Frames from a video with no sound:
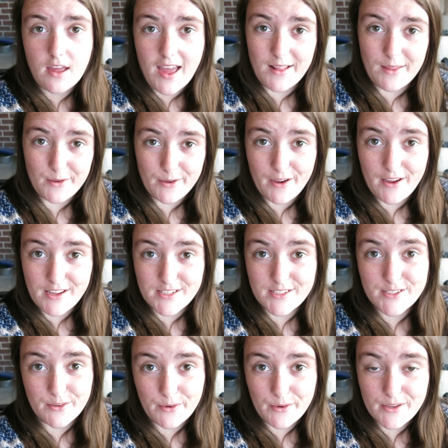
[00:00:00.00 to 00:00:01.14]
Hello guys,
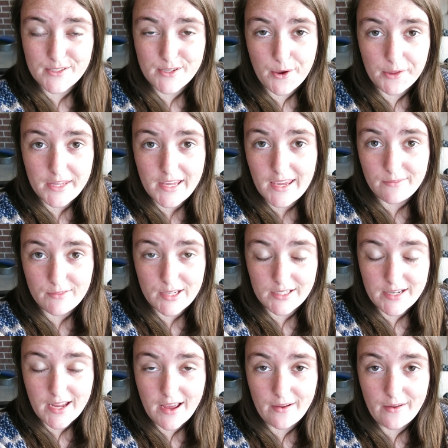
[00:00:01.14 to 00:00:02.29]
so it's early evening
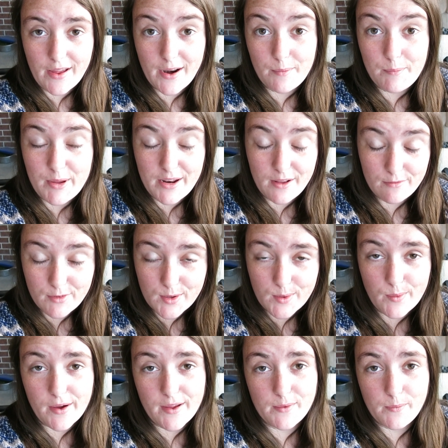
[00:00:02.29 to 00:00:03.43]
now and I've been up for
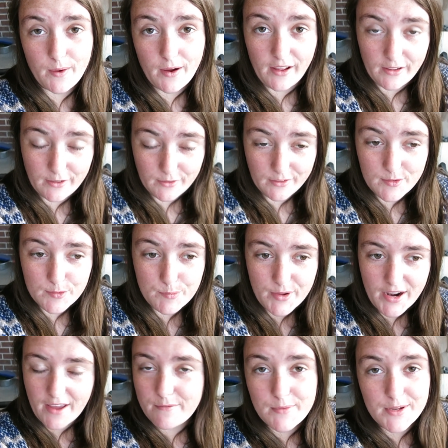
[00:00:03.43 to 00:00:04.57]
quite a while, but I
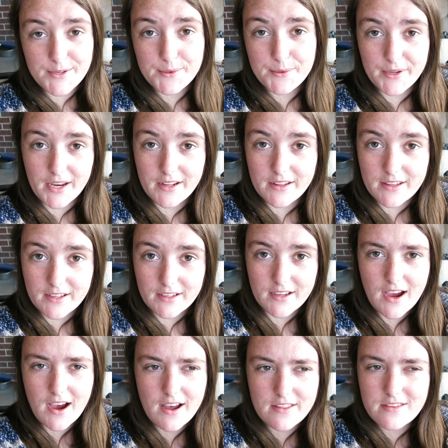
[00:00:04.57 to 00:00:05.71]
haven't been doing
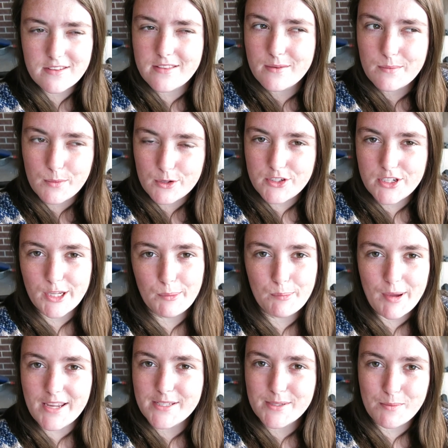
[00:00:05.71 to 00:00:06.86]
anything other than watching
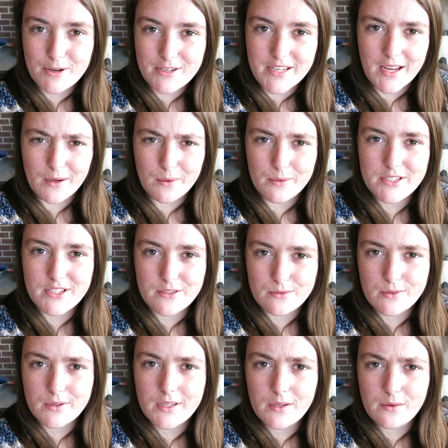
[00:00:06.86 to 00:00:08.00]
Bates Motel, which is
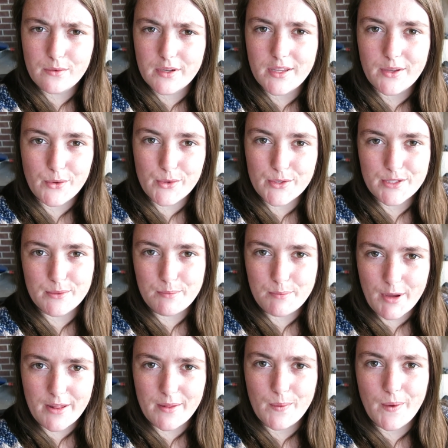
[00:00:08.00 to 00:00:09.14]
really, really awesome,
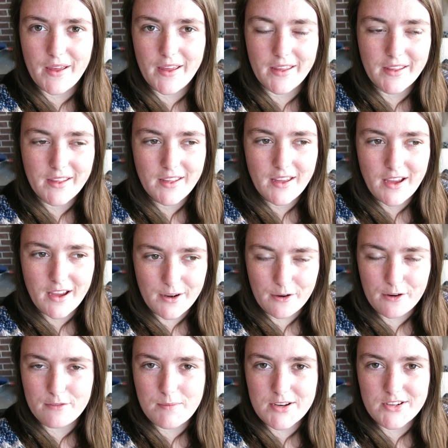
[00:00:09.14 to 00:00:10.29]
by the way. I know
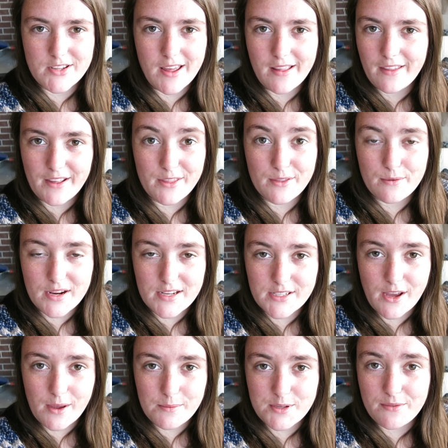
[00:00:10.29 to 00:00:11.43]
I've mentioned that like 3
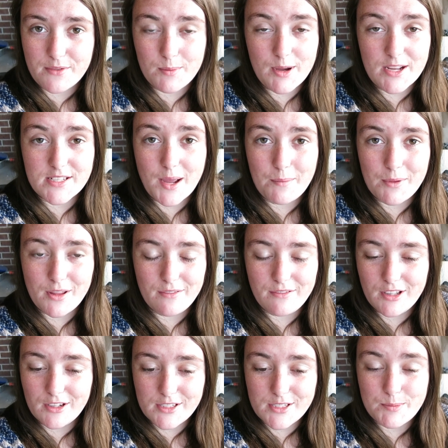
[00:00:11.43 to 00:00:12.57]
times over the past couple of
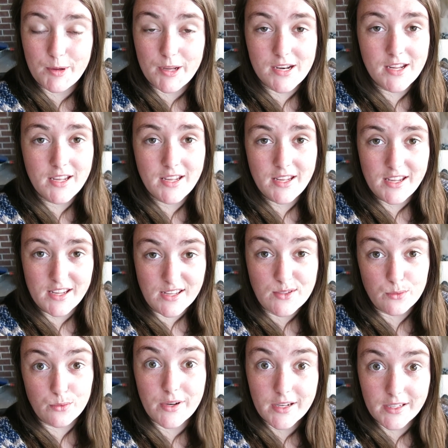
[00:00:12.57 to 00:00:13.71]
vlogs, but it's
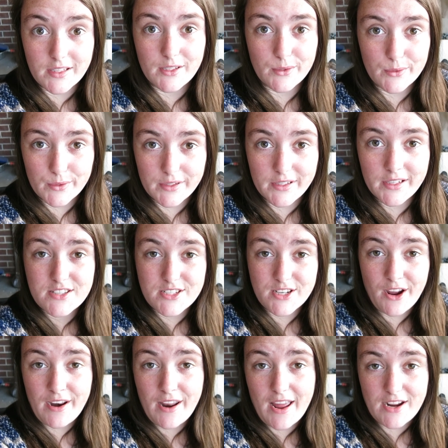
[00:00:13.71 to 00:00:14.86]
really good.
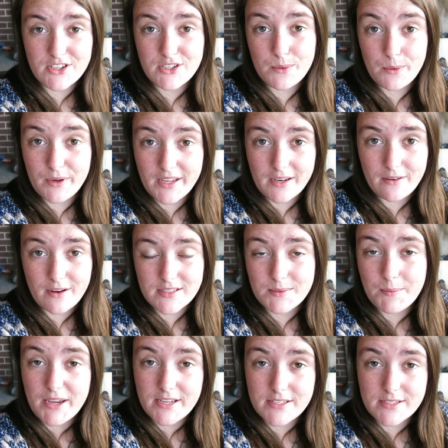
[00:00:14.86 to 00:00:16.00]
Tonight I actually want to get around to
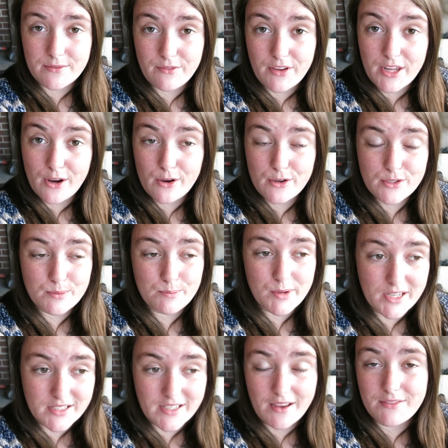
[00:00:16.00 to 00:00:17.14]
making some videos
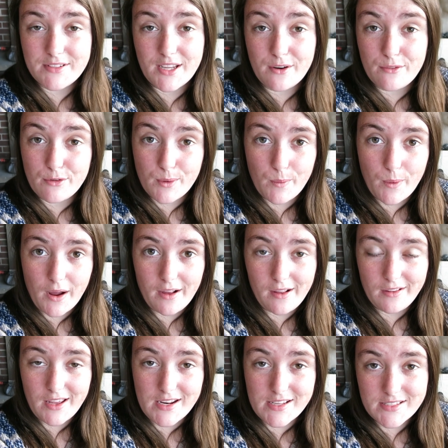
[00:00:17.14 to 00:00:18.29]
because I haven't done it for a while
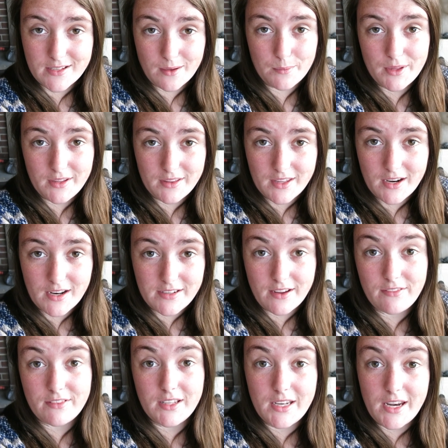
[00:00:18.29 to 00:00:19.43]
and it's something that I
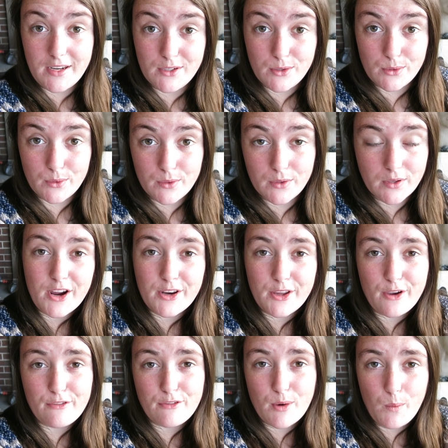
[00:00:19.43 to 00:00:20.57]
definitely need to do. I'm gonna
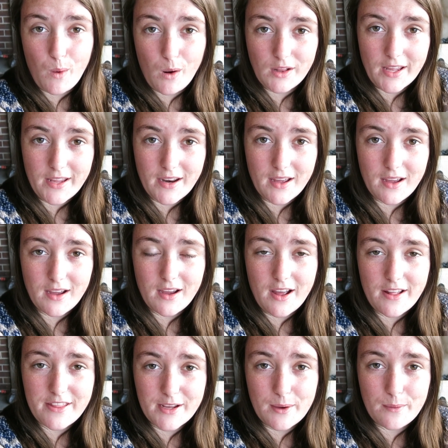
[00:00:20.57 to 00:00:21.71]
go for a walk later. I
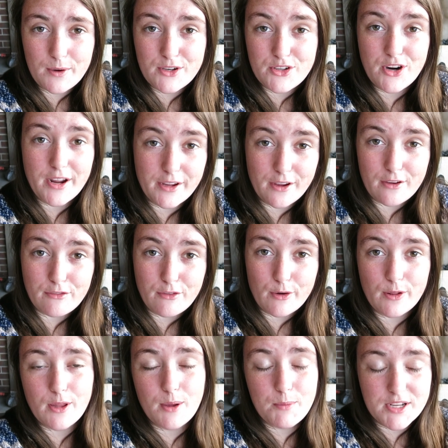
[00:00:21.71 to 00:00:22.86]
think I want to try and go 4
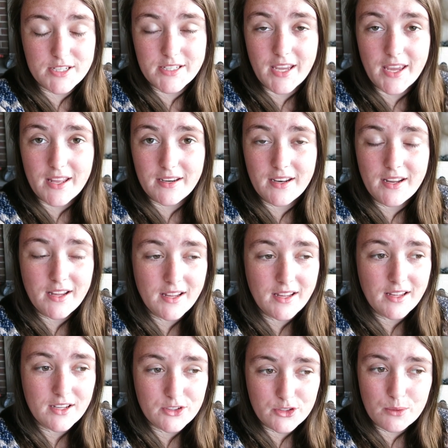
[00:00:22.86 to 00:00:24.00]
kilometers
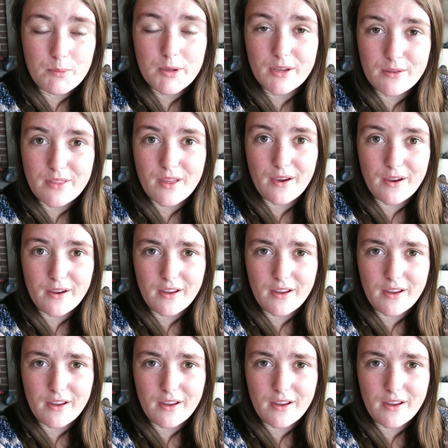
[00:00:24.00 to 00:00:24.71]
again. Should be good though.